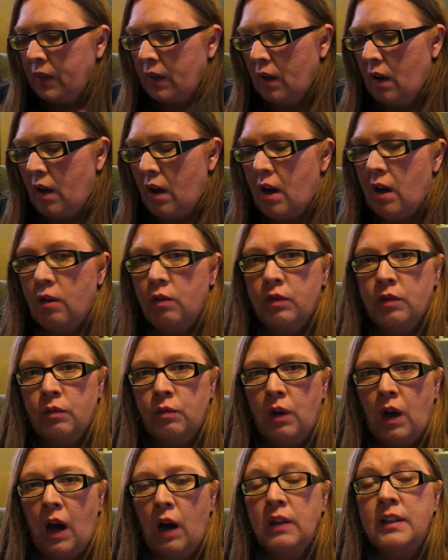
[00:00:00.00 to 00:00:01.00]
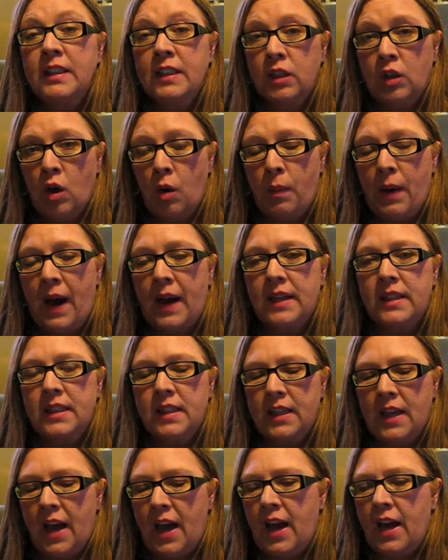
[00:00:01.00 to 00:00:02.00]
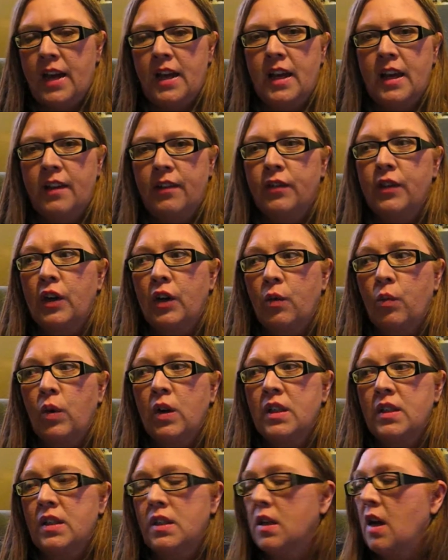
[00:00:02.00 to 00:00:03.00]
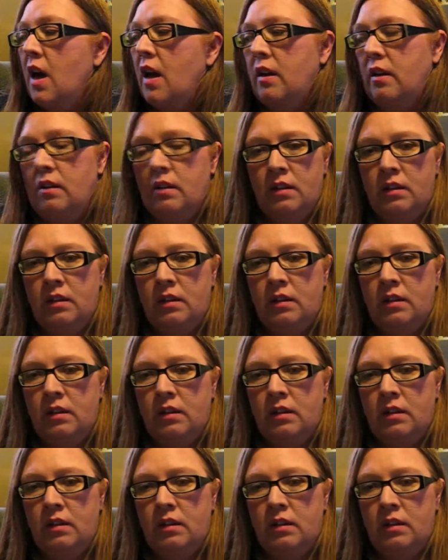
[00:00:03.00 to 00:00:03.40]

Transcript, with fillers: uh, I did go back today and there was none